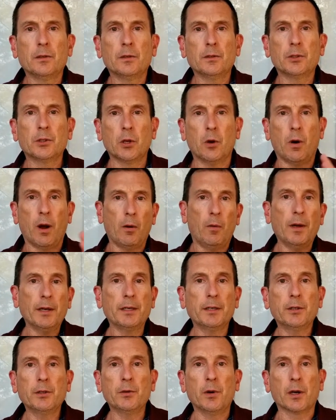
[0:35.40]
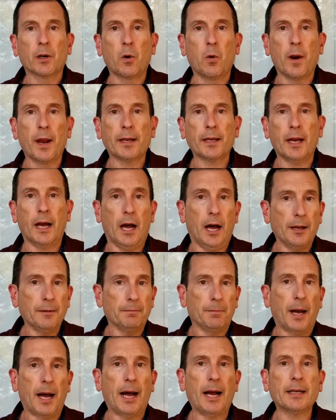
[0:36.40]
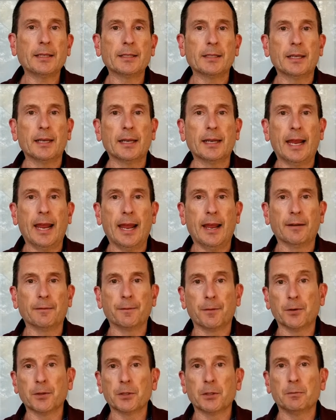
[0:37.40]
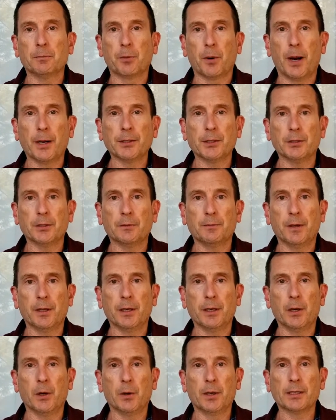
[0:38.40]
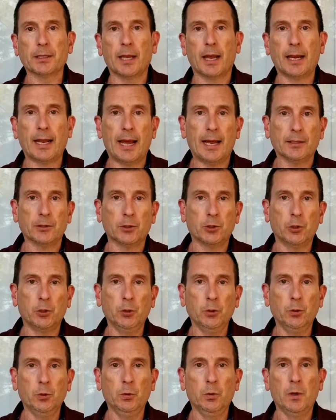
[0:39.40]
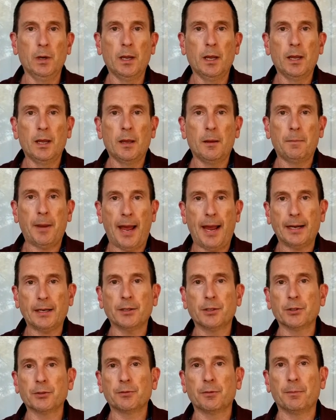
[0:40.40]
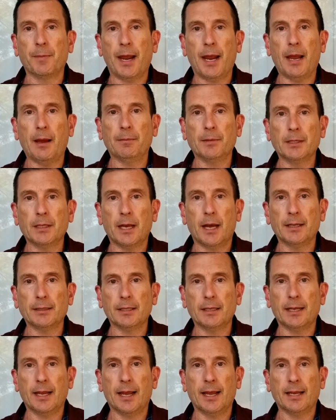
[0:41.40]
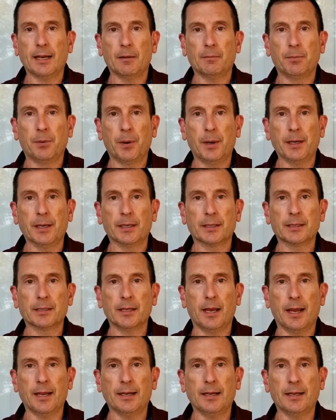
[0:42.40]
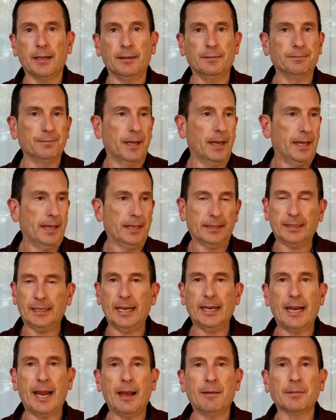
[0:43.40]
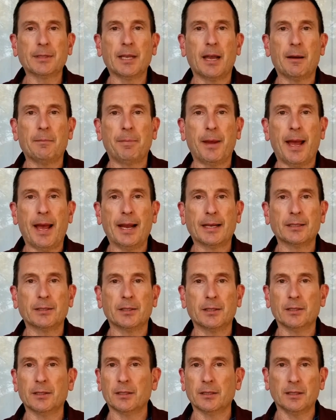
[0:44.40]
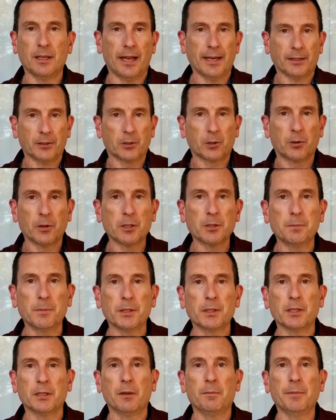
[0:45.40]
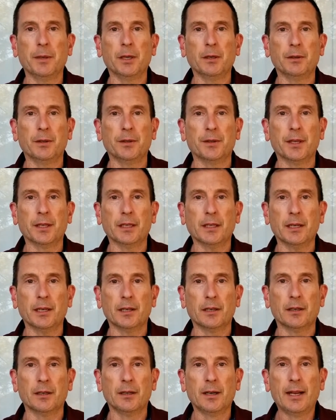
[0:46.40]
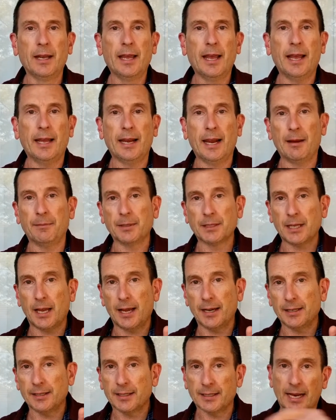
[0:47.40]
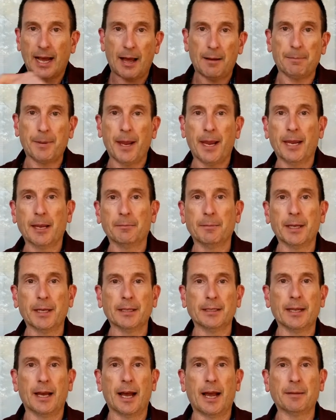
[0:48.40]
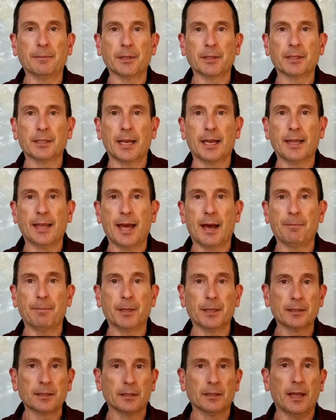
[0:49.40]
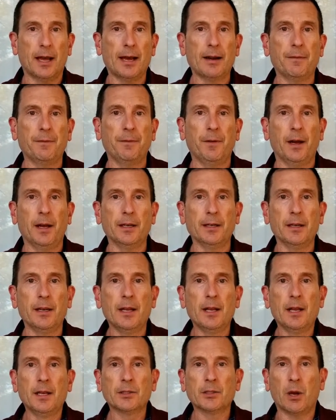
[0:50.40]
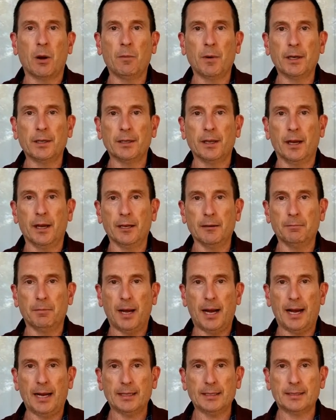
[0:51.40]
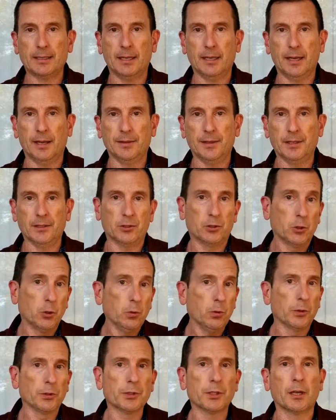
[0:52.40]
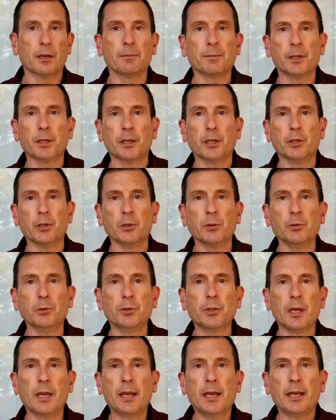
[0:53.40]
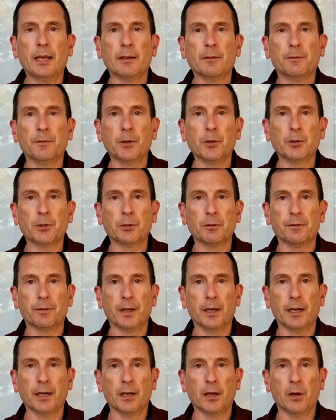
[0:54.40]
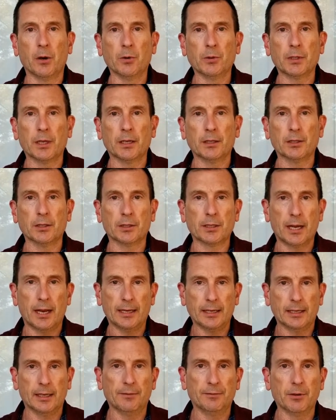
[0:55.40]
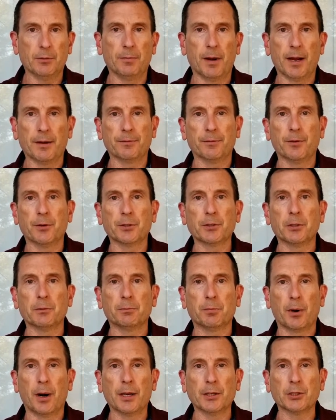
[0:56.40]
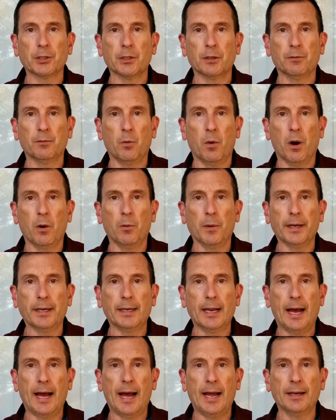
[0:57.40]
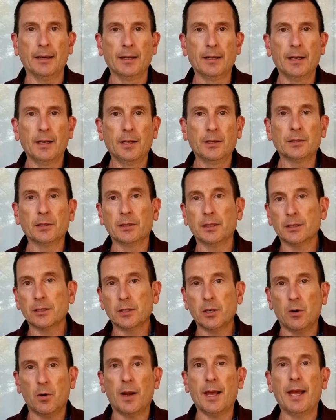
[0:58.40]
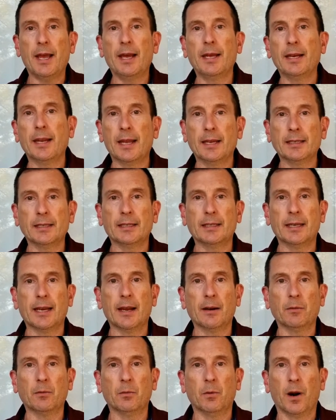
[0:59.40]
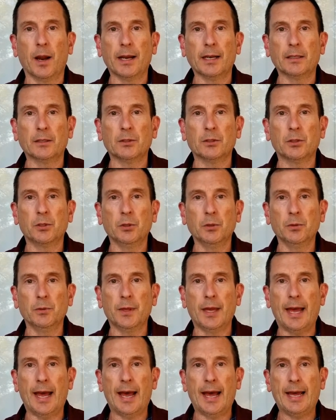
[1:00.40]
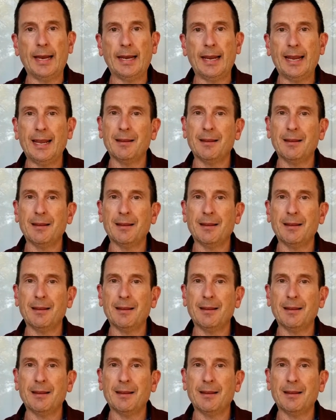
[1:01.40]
So, I want to do a quick unboxing and first impressions video because I got two packages from Amazon today and I'm pretty excited. Getting Amazon packages is like Christmas in the middle of the year, and Amazon is not paying me a dime to say that, but it's a lot of fun. So I wanted to unbox uh, these tools that I'm gonna use in future videos and just kind of give you my first impression of what we got. So let's go ahead and get right to that.